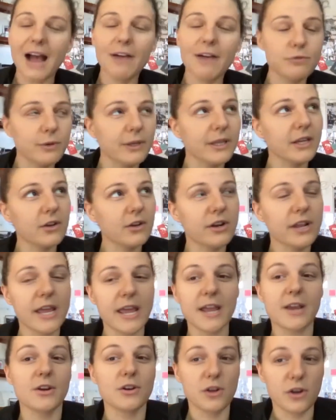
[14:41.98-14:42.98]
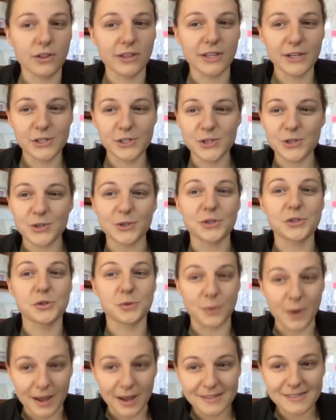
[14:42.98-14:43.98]
I've really got to acknowledge your
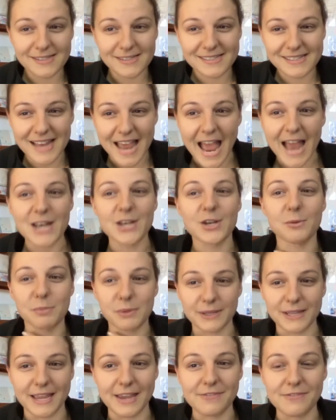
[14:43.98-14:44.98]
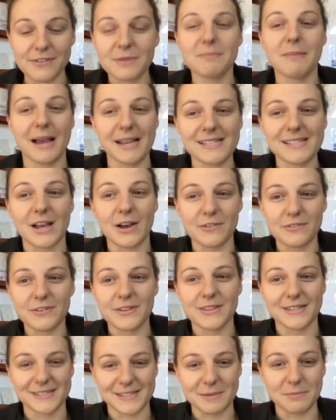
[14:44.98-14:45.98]
trust and your belief in myself
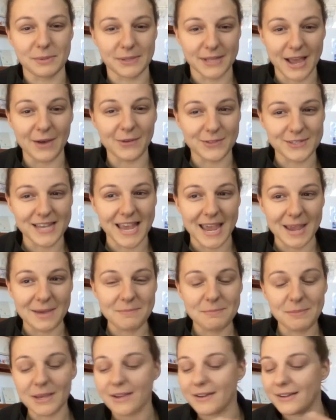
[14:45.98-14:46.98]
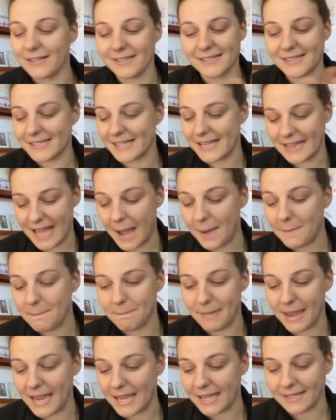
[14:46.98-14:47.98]
and the Simpler Health team because that
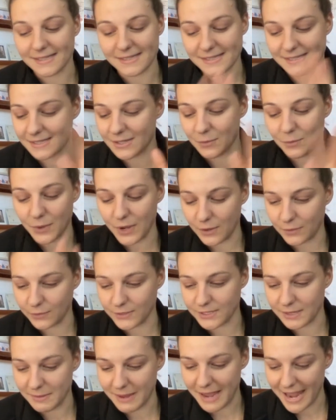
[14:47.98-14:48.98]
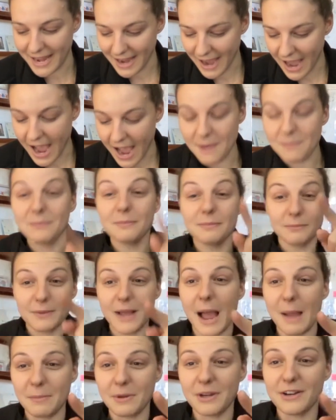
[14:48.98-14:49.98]
means the world to me. I'm
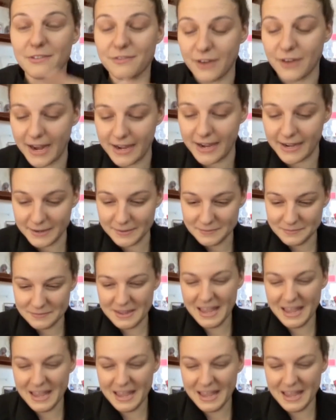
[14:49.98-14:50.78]
gonna find it.